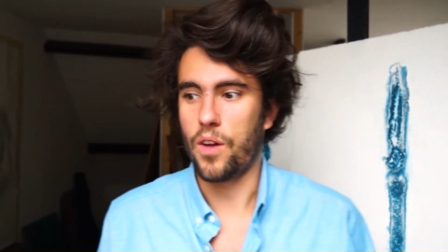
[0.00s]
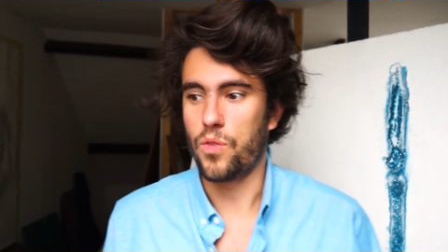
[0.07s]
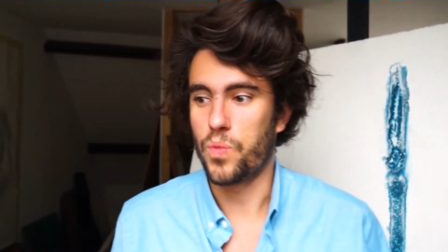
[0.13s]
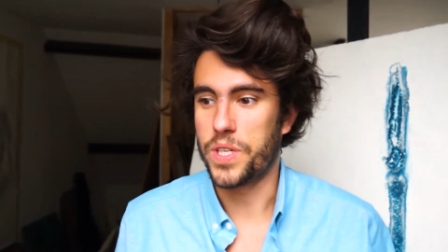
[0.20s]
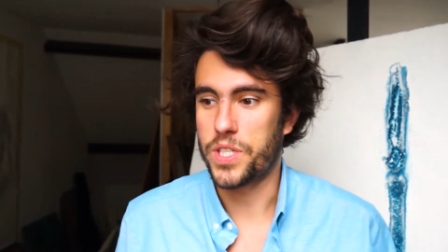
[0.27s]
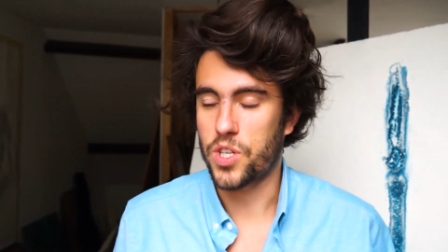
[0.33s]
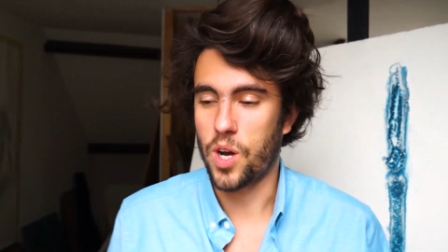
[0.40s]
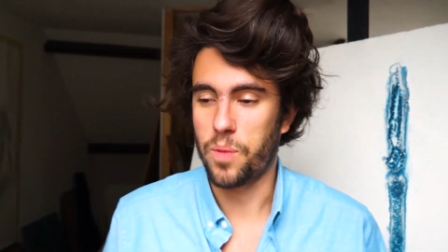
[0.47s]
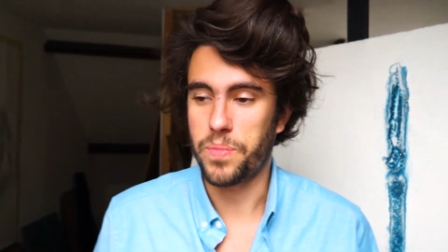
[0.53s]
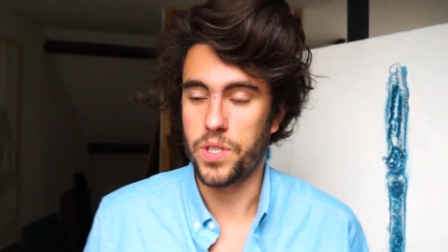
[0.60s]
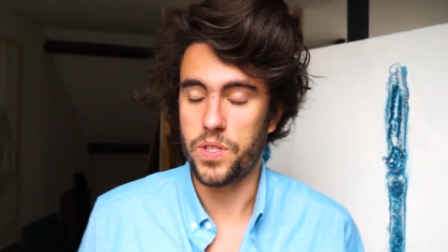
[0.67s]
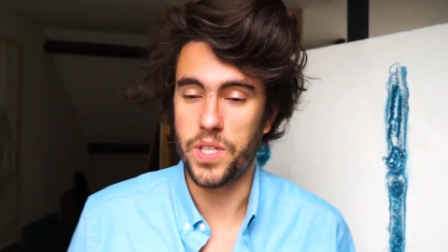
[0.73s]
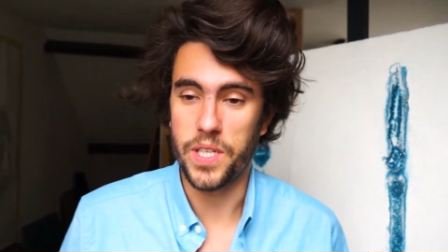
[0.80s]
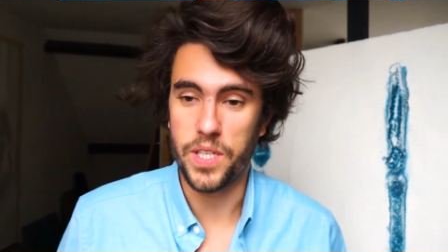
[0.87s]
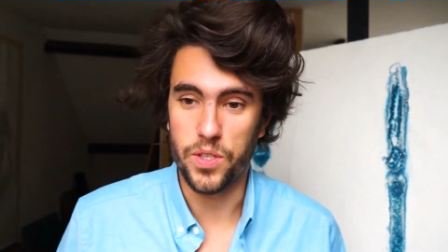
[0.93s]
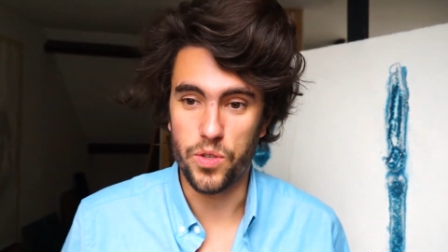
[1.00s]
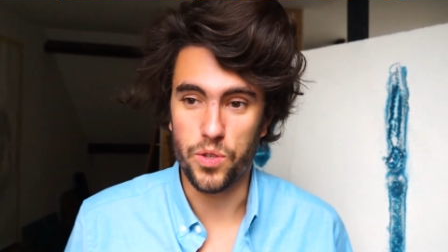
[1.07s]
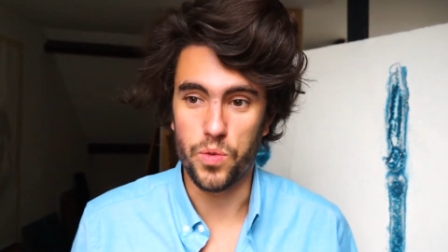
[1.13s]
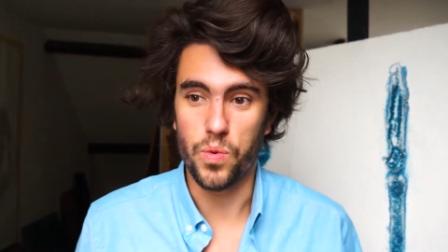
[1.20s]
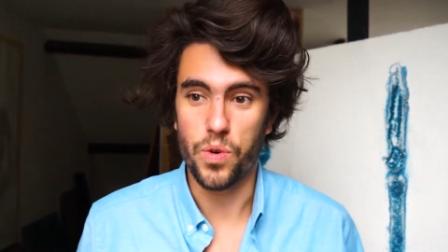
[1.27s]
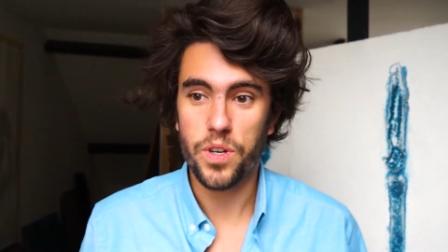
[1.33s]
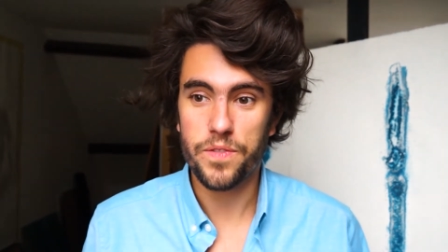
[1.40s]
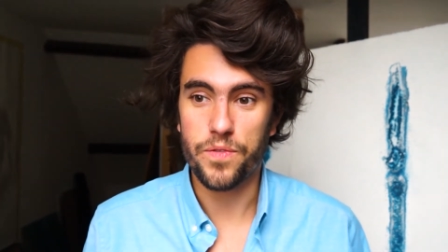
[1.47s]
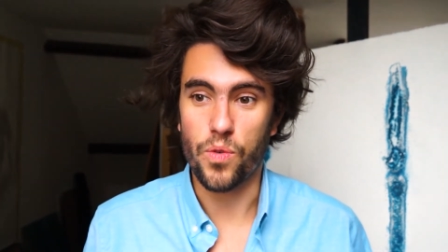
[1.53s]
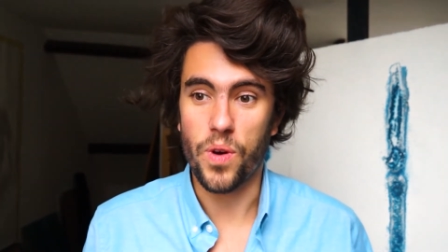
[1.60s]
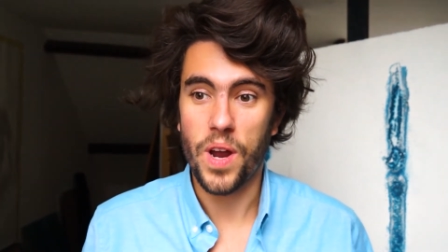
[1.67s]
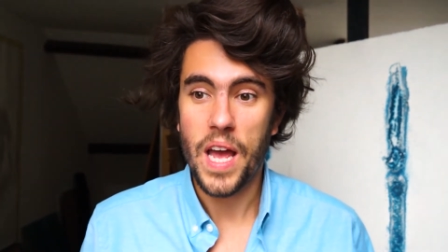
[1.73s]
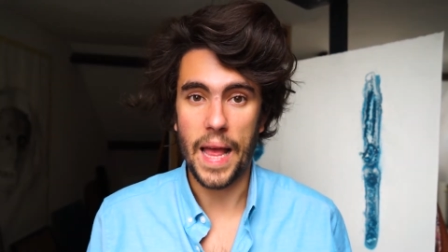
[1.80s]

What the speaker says: which company you work for.